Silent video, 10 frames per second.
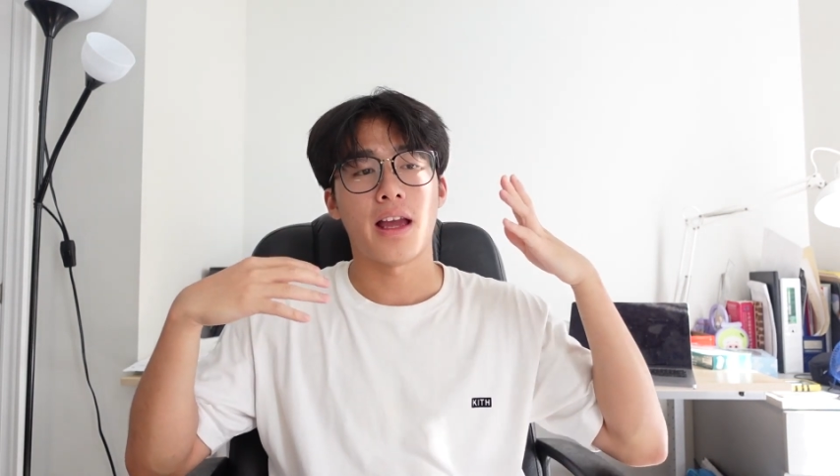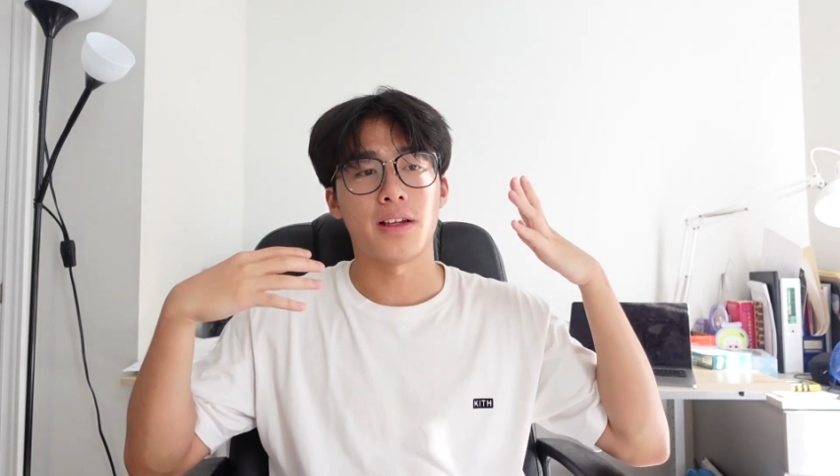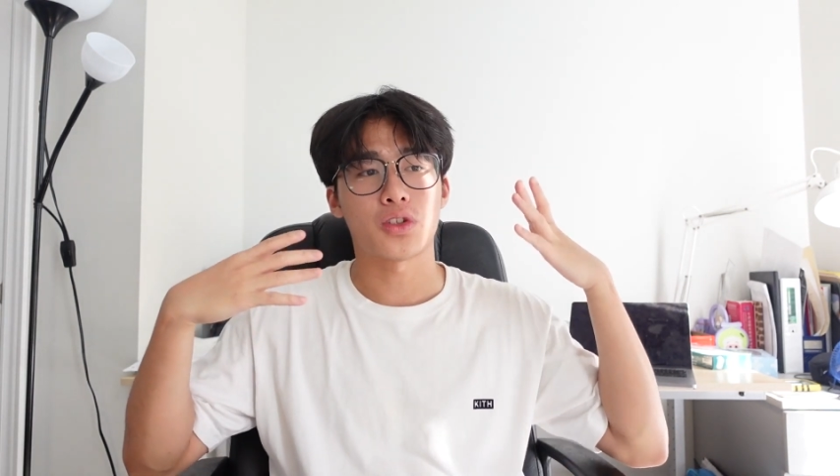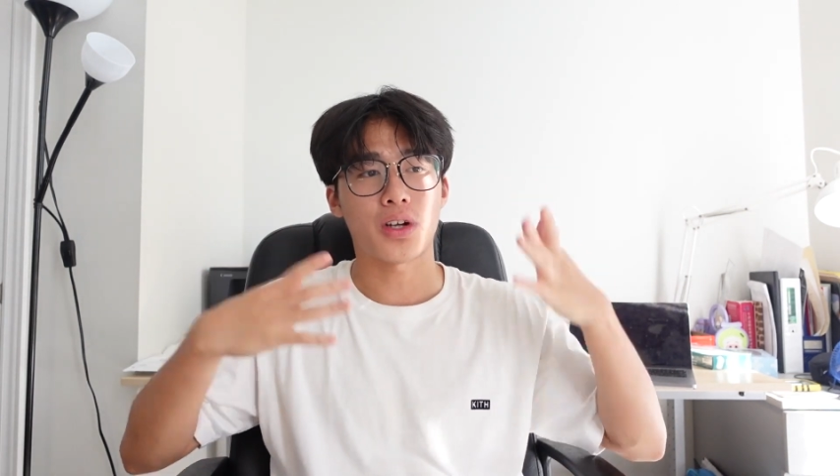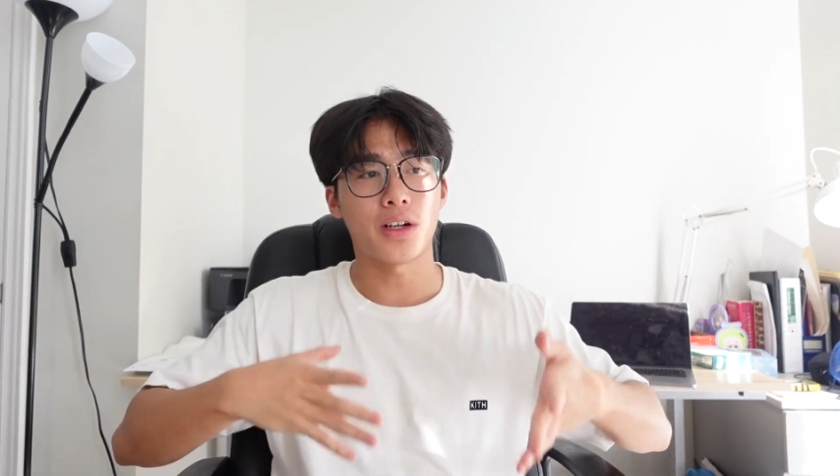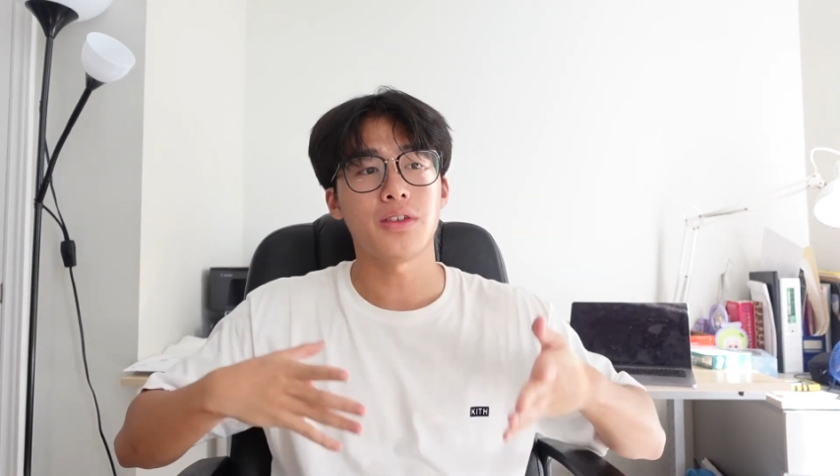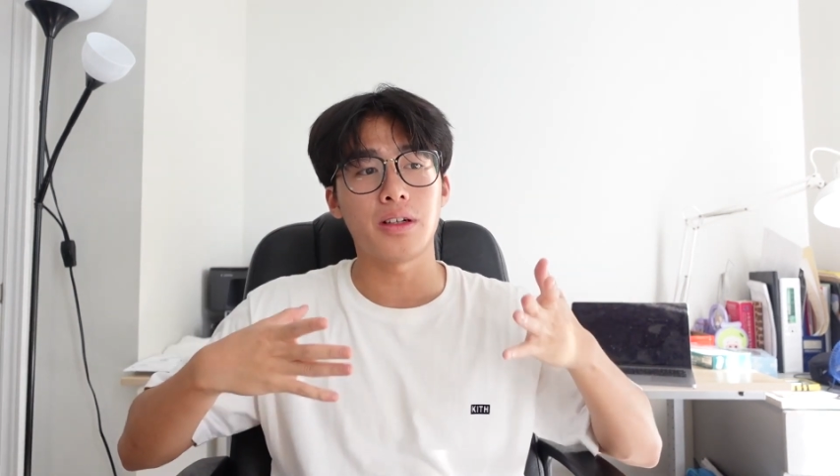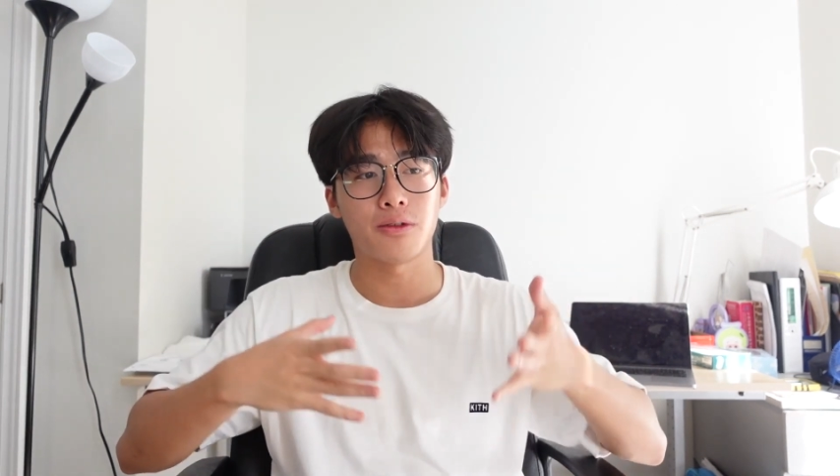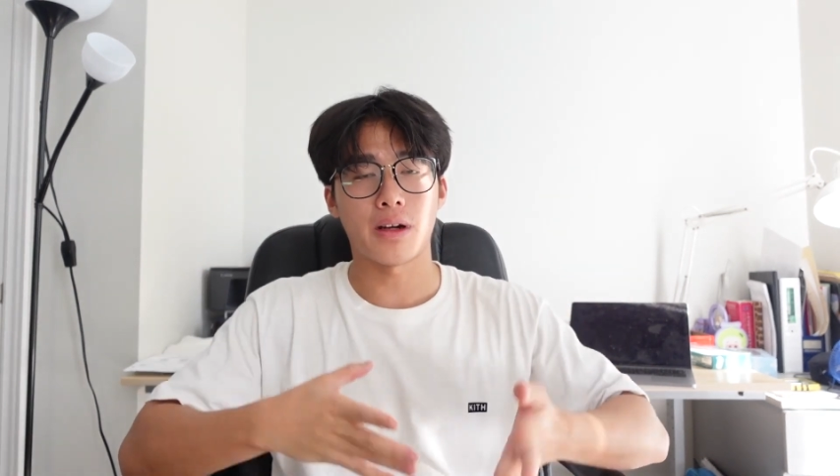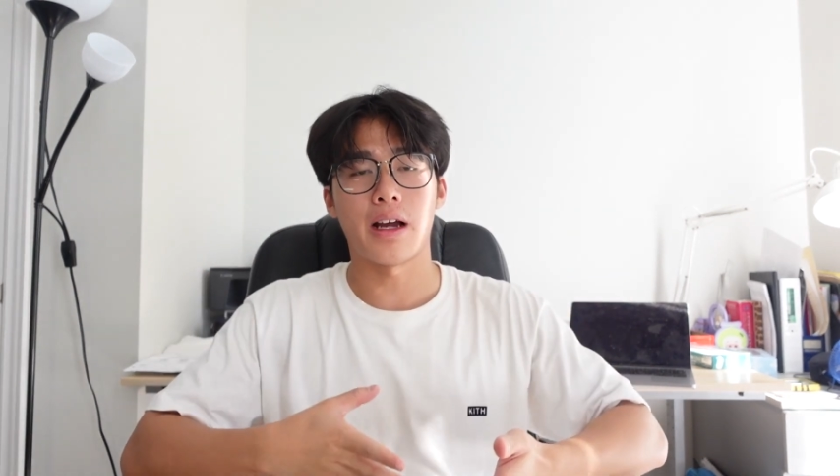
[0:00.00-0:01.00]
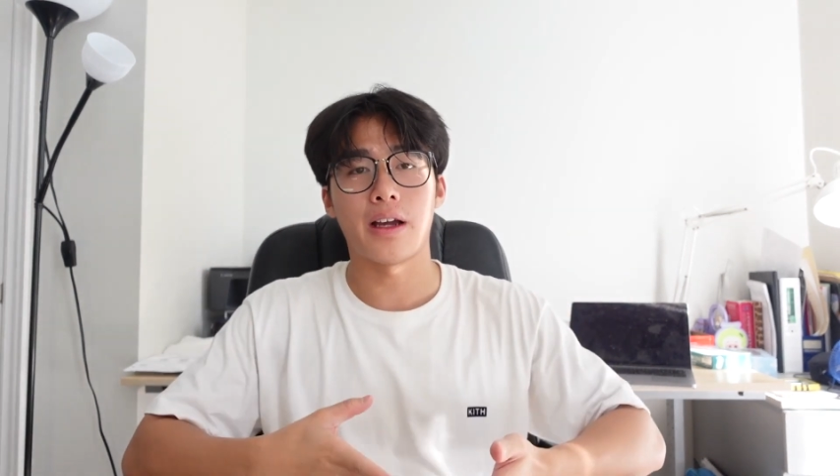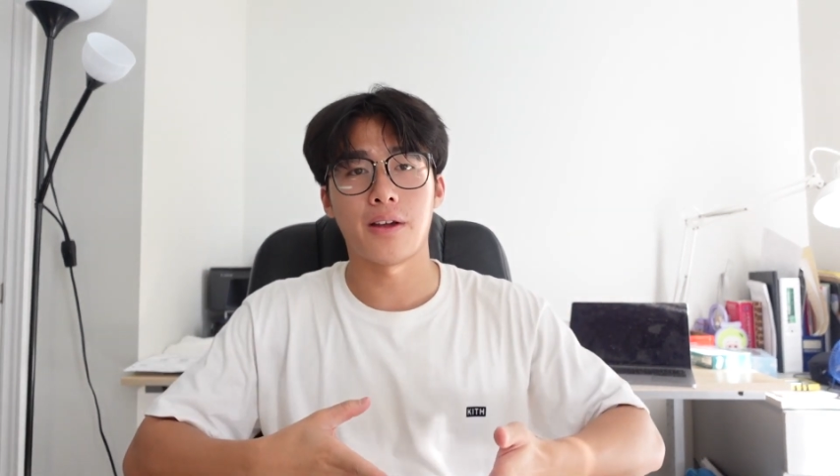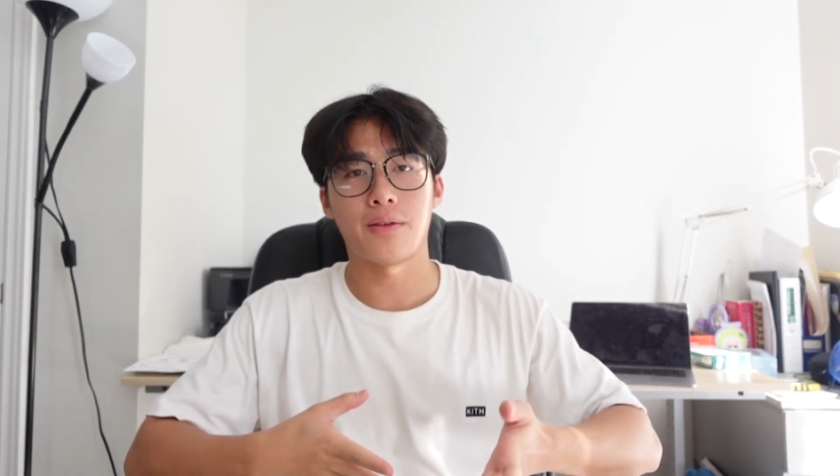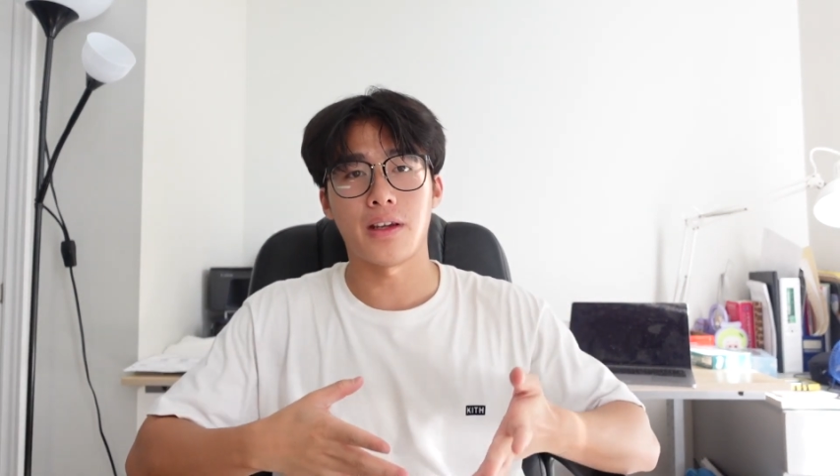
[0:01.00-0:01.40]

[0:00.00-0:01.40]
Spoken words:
and try to arrive